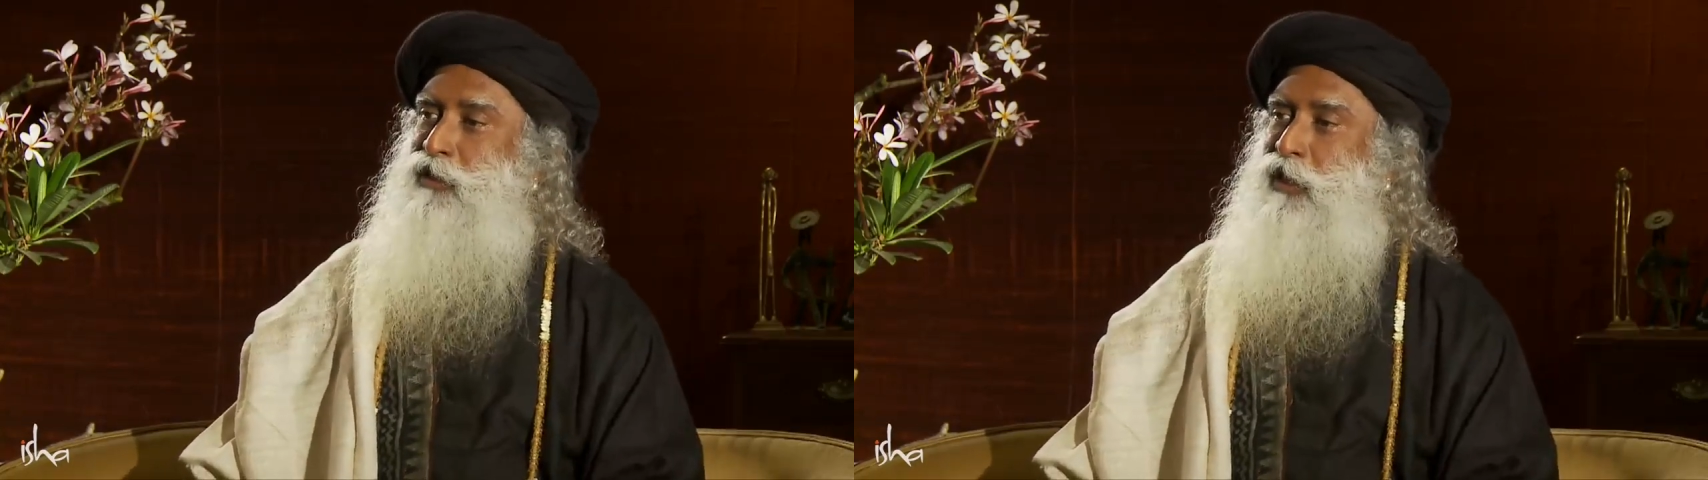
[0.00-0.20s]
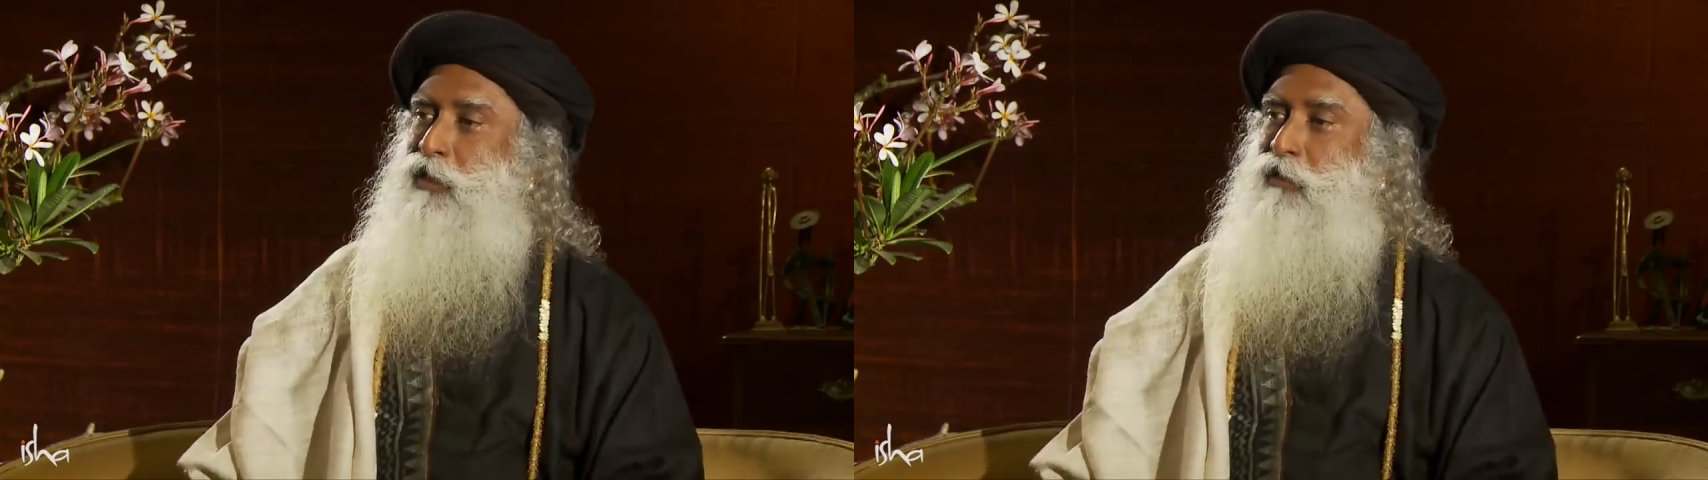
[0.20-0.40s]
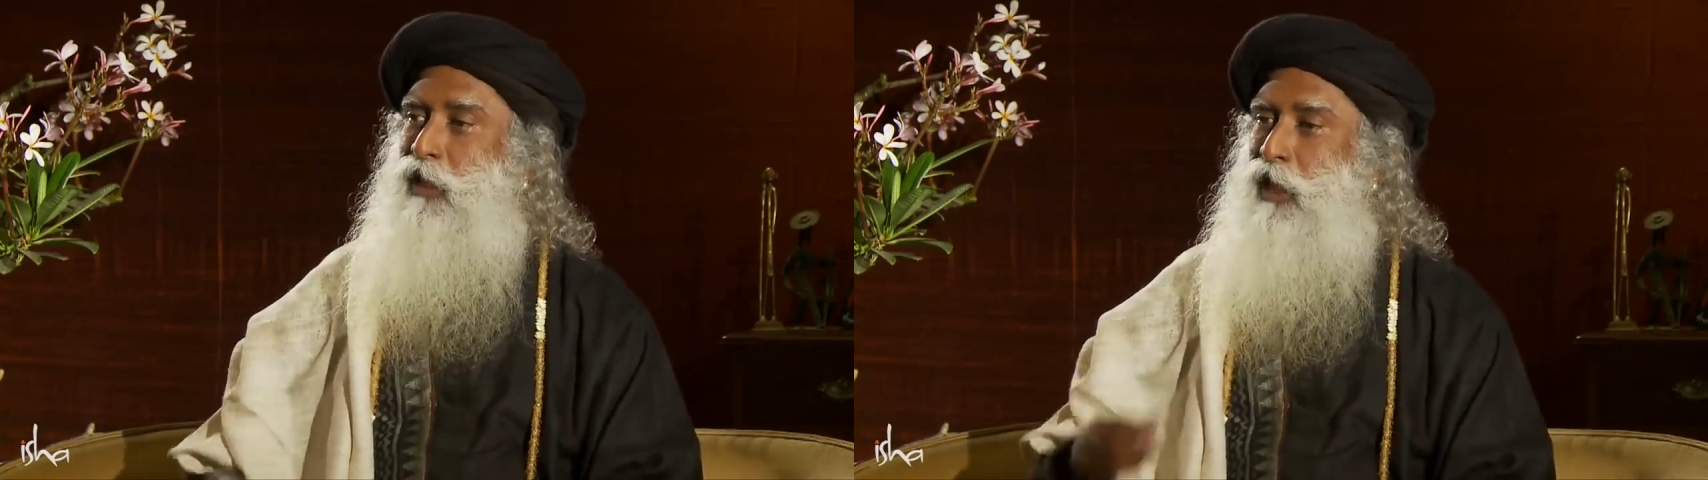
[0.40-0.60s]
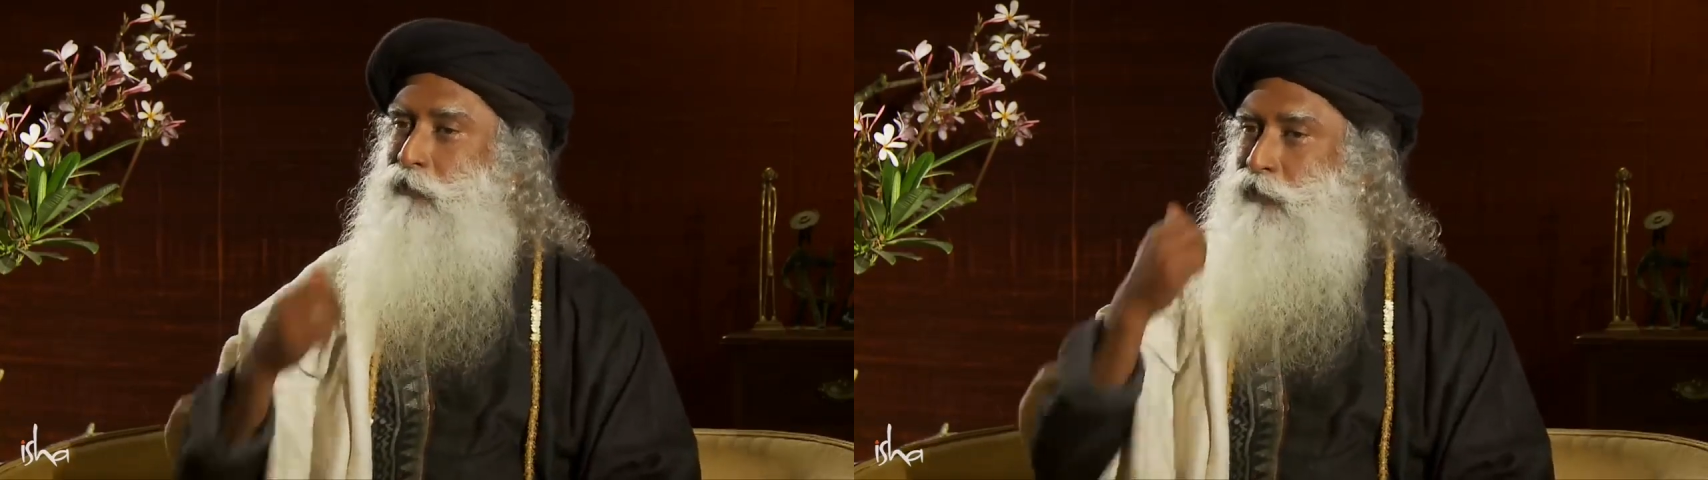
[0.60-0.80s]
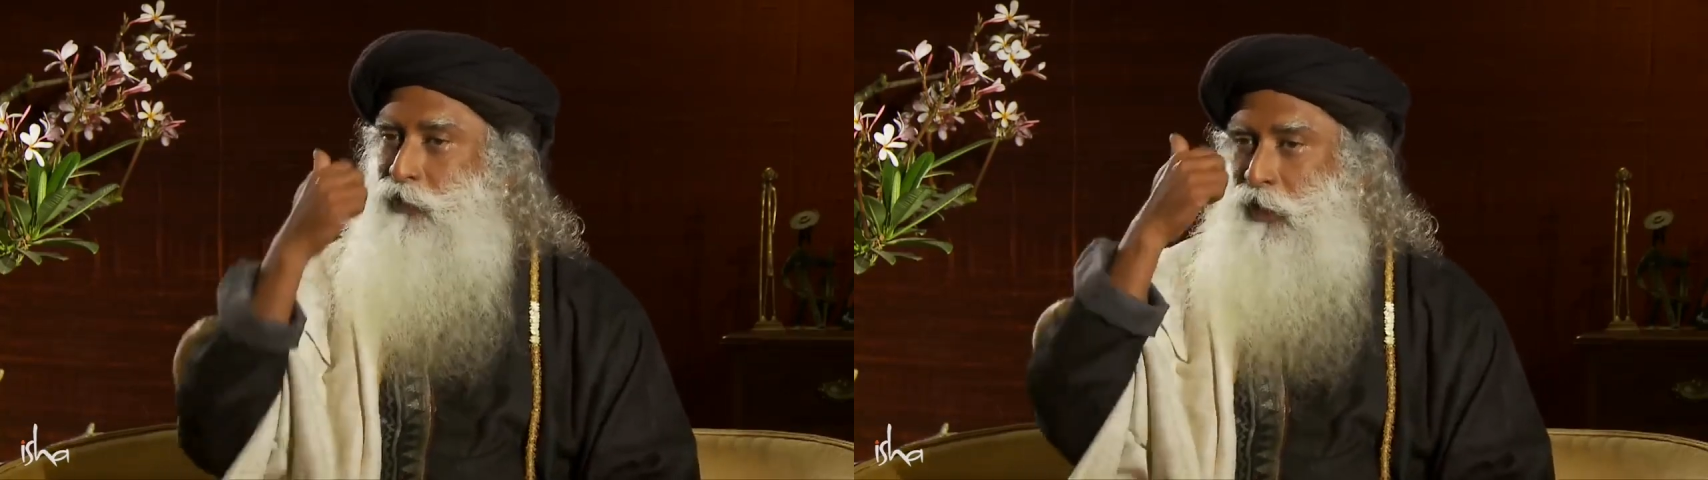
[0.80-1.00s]
is dead or
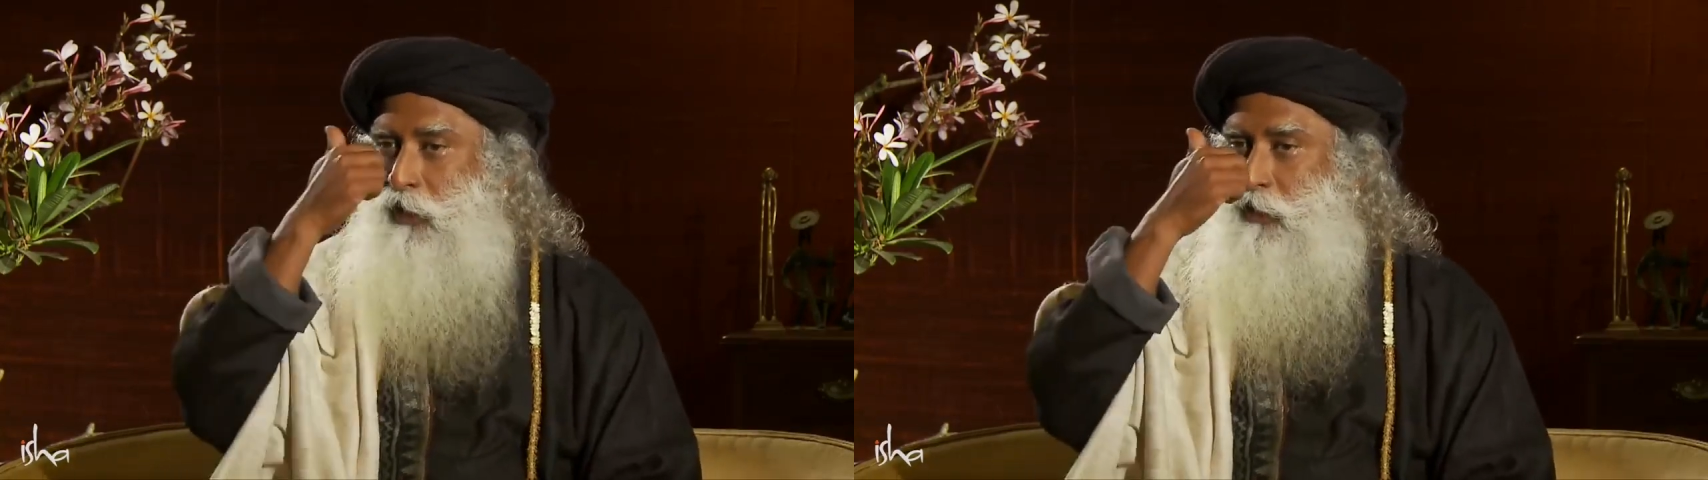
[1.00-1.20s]
alive is,